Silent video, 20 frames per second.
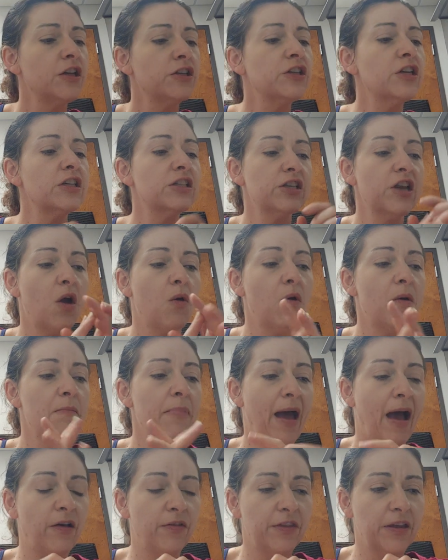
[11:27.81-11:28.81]
Just know
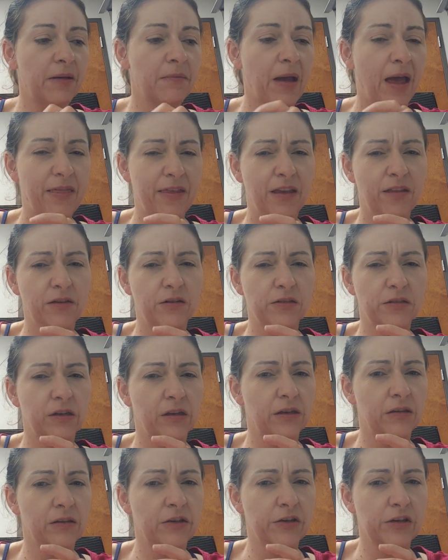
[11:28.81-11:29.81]
about them. I think there's
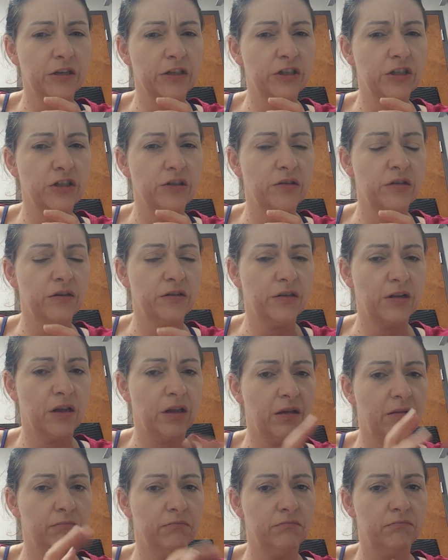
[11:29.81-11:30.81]

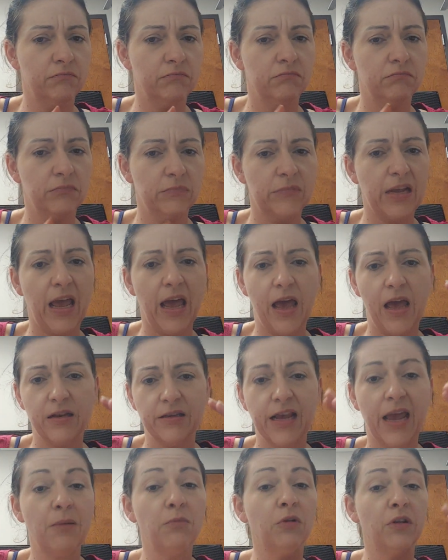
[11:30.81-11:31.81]
a
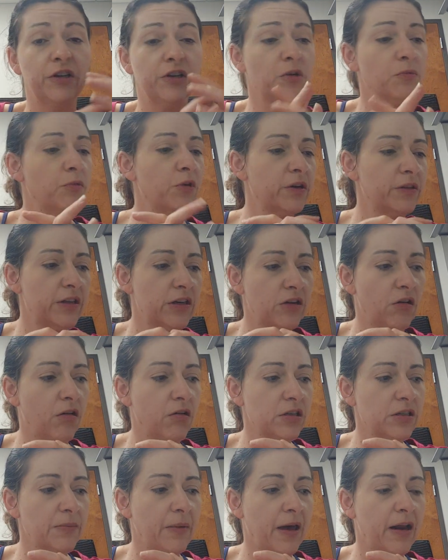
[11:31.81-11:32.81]
table in your book that
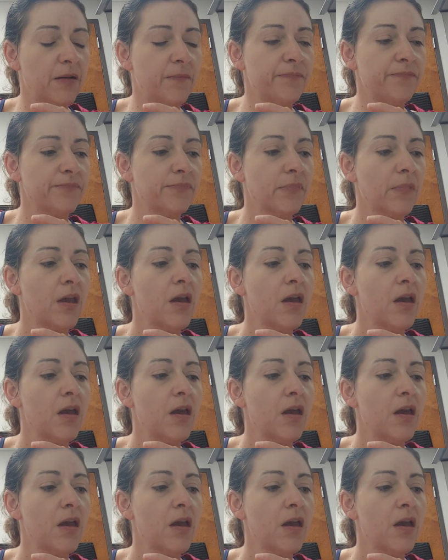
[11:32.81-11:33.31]
talks about them.